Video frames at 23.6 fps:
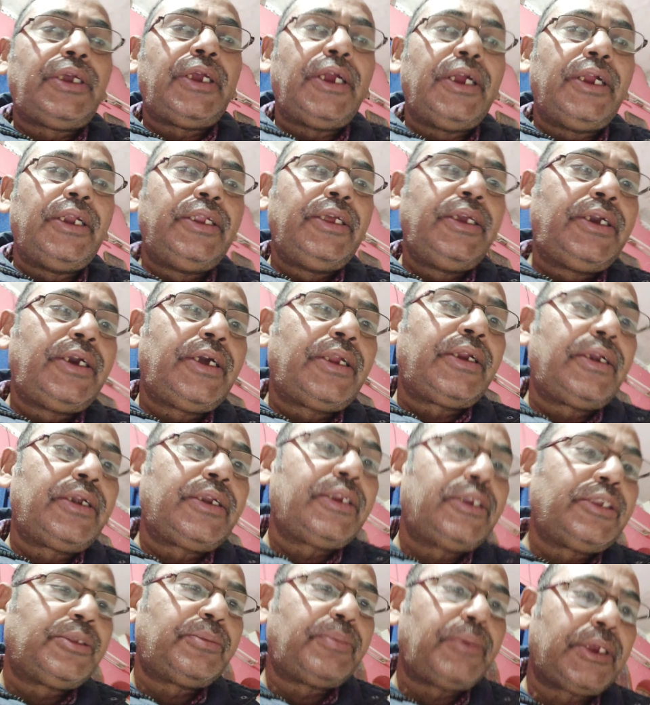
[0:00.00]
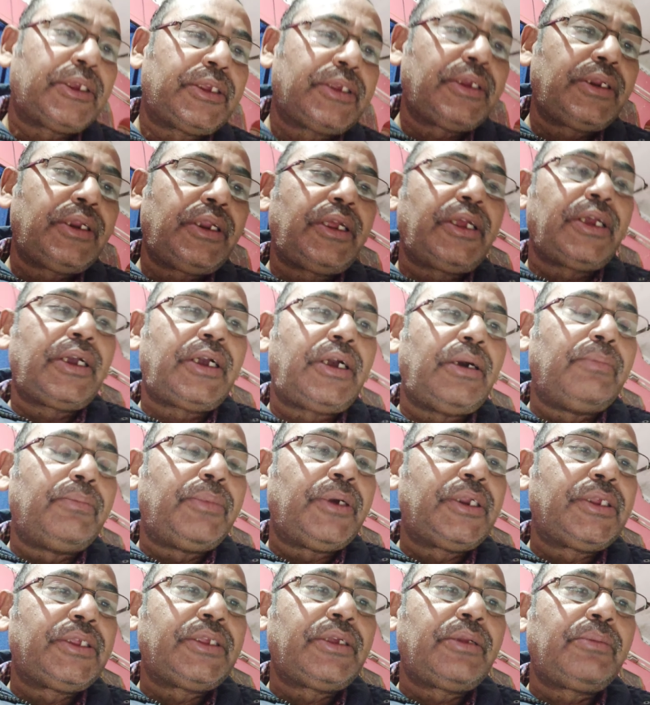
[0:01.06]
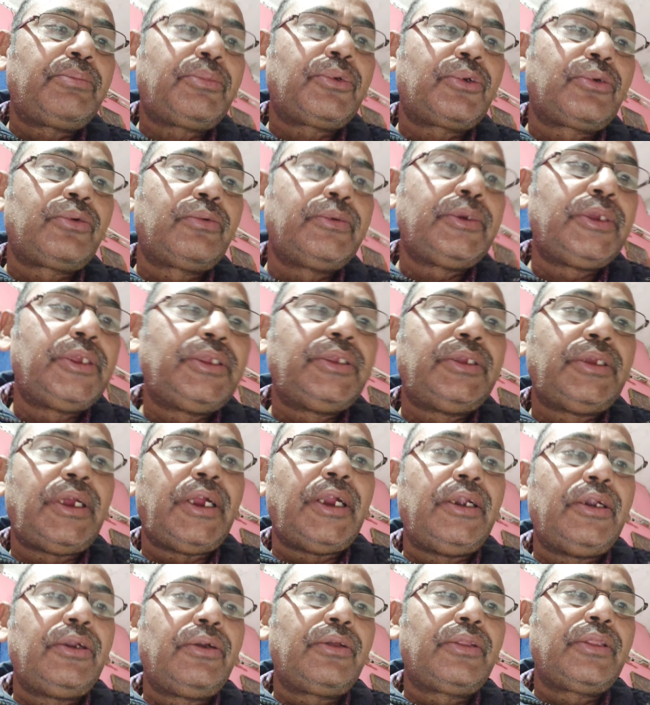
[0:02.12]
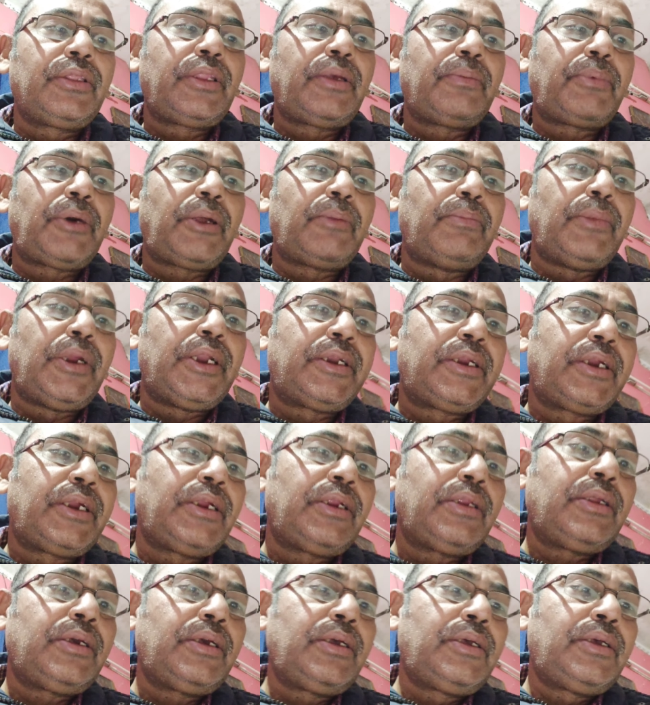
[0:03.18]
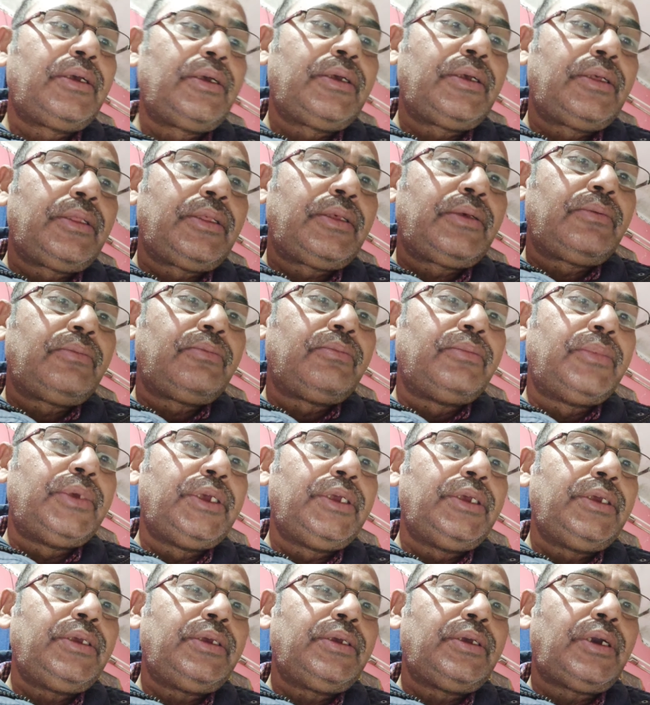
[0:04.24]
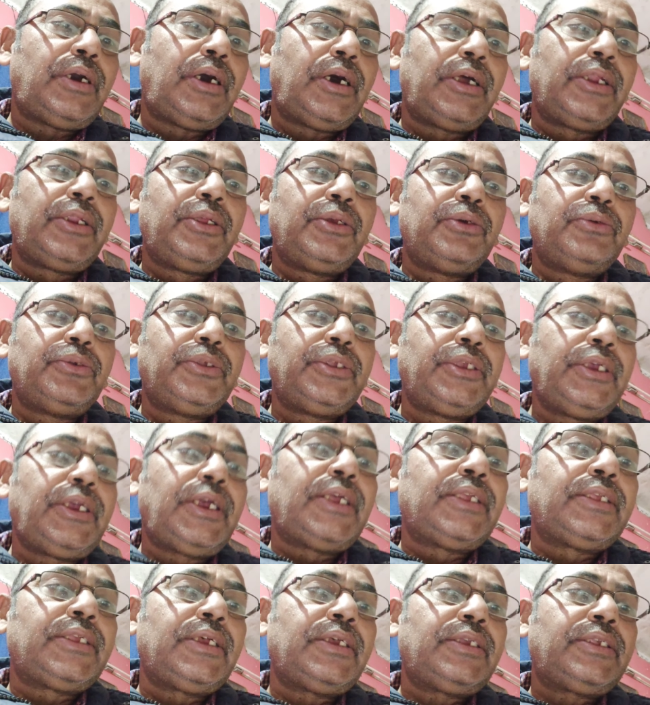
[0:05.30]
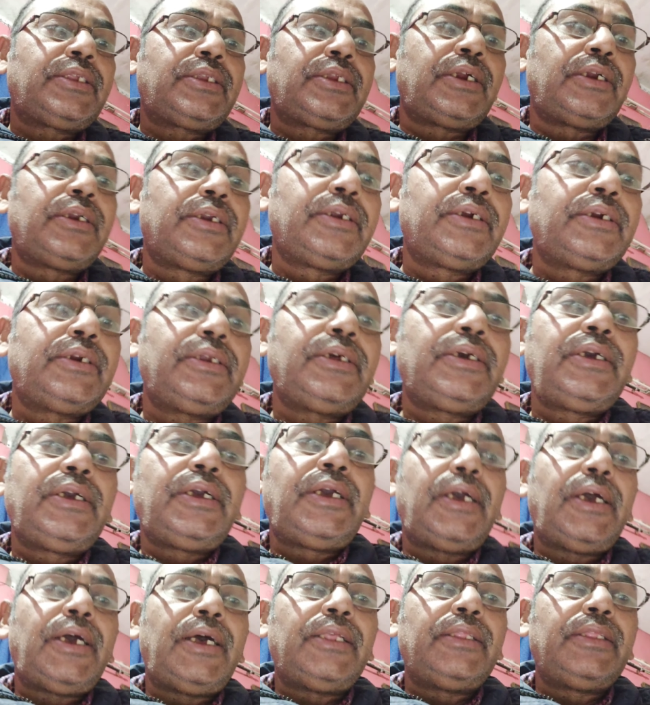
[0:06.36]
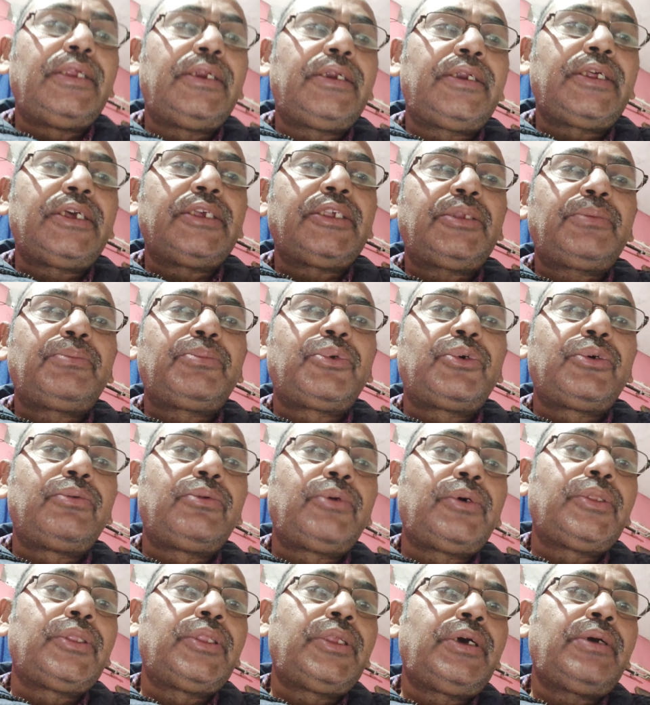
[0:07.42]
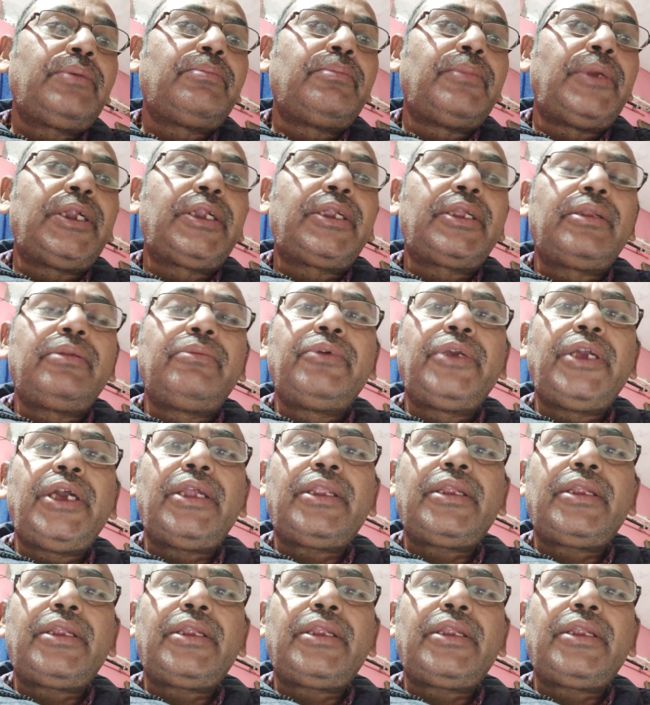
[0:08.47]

eddy current inspection, a comparison probe is held on the material we are using as a standard and the test probe on the metal we are